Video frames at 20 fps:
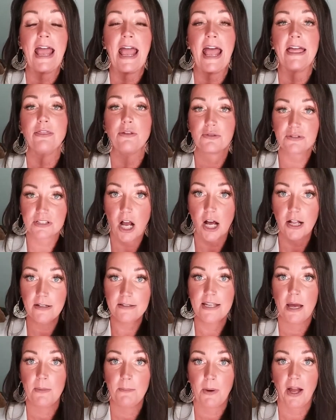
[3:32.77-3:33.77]
And those
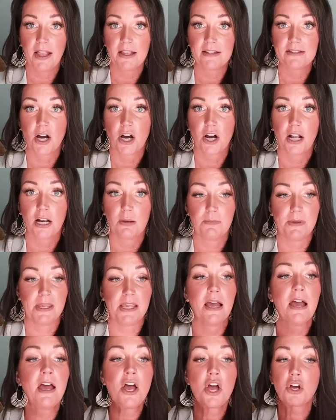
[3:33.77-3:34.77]
content buckets are going to
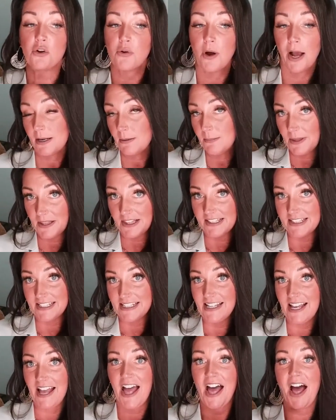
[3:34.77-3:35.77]
be
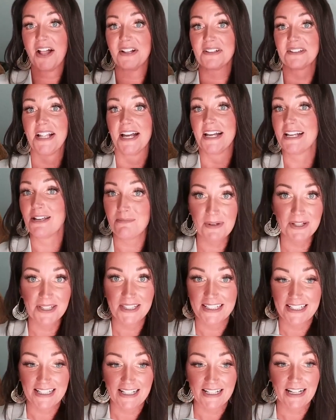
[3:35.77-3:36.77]
credibility,
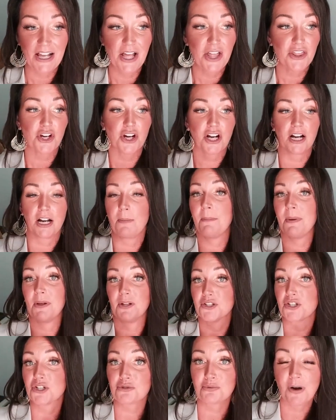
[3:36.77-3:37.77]
likability. They're going to
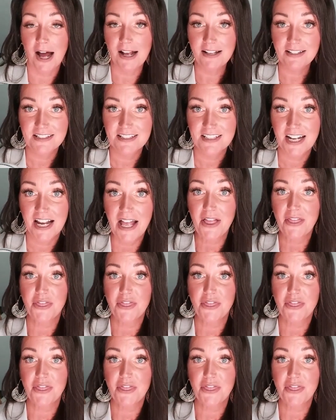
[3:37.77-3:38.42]
build trust.